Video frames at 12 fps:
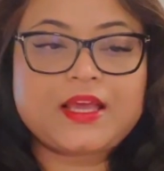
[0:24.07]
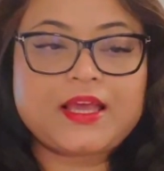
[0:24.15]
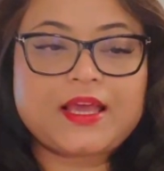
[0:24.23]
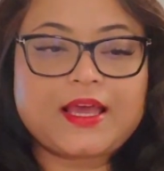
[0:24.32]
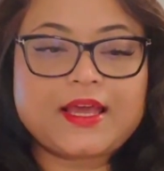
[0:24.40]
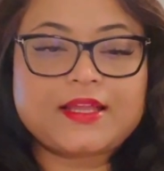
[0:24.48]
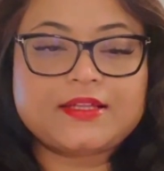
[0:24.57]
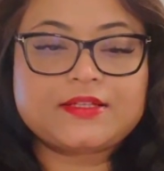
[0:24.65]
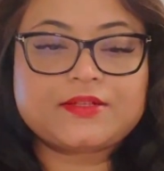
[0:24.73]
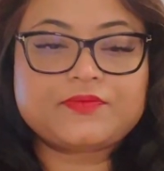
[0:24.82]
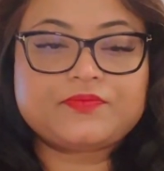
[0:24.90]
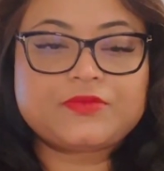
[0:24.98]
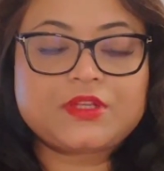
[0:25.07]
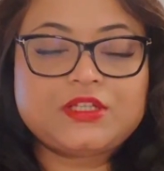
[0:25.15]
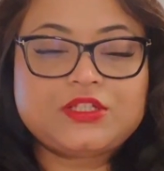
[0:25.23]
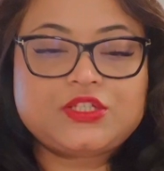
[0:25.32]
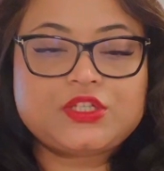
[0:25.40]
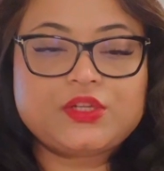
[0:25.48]
And
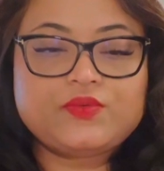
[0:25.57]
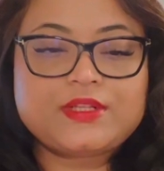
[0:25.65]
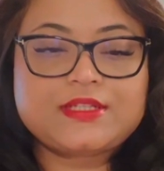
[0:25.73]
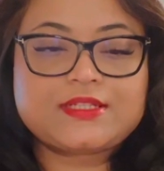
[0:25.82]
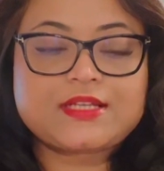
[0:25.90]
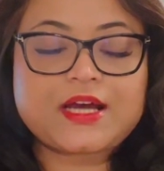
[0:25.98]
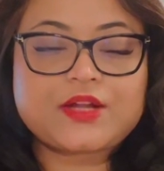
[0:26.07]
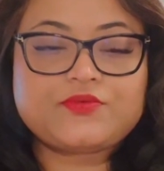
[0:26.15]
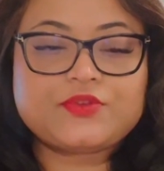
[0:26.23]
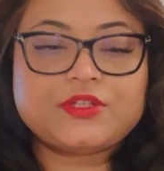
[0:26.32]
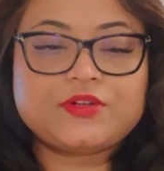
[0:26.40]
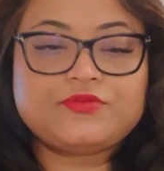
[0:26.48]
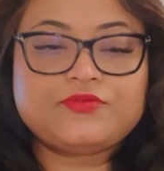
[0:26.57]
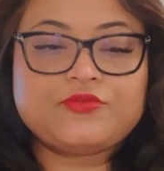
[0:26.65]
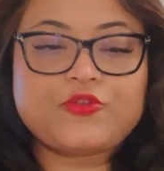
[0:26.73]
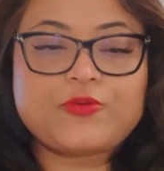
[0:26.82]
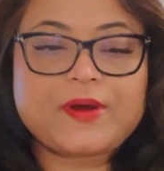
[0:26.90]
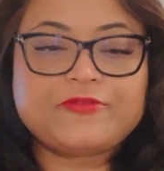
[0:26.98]
initially we'll start with the
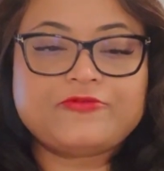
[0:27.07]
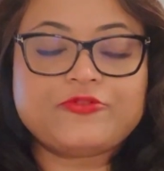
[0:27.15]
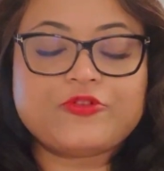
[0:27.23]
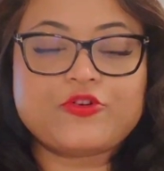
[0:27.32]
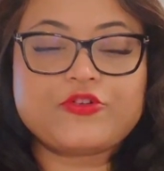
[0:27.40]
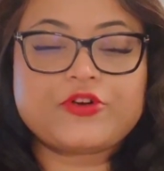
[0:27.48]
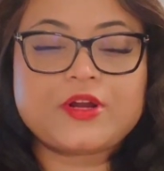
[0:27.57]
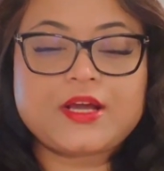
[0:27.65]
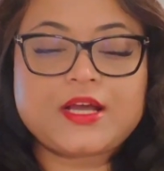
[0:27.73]
4x4,